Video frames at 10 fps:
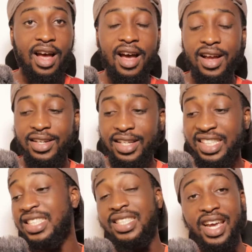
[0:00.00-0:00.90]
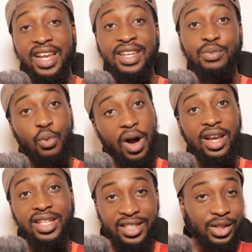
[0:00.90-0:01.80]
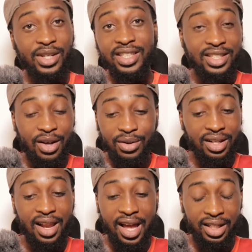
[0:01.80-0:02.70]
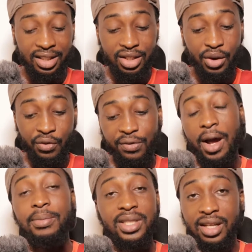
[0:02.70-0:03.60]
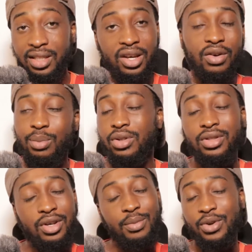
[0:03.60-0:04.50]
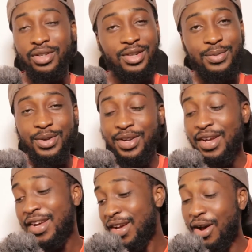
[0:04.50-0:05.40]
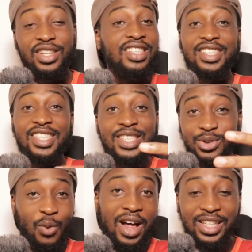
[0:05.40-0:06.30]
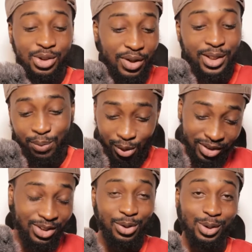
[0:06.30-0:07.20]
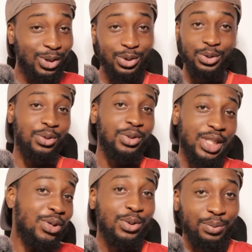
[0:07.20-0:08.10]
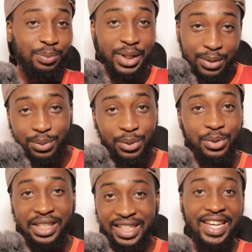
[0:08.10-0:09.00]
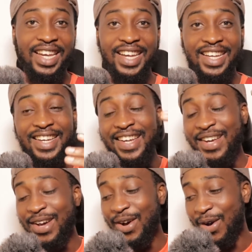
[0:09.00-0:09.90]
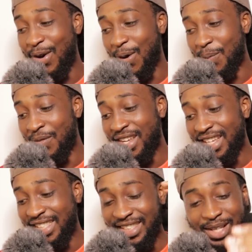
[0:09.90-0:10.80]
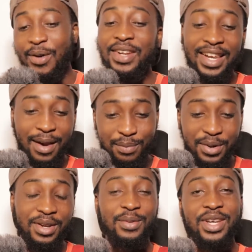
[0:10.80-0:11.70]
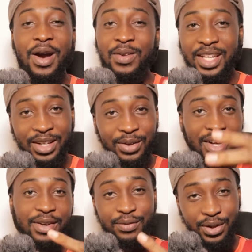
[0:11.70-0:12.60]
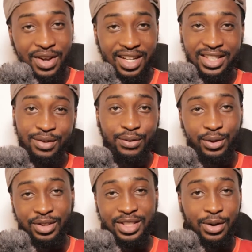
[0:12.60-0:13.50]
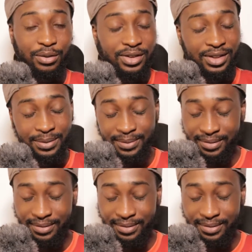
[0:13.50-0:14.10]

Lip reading: and instead Wale is actually sounding like, you know, Vybz Kartel. But come on, this is Wale's response though to, you know, people saying he sounded like Burna Boy. Y'all take a look at the video and see for yourselves.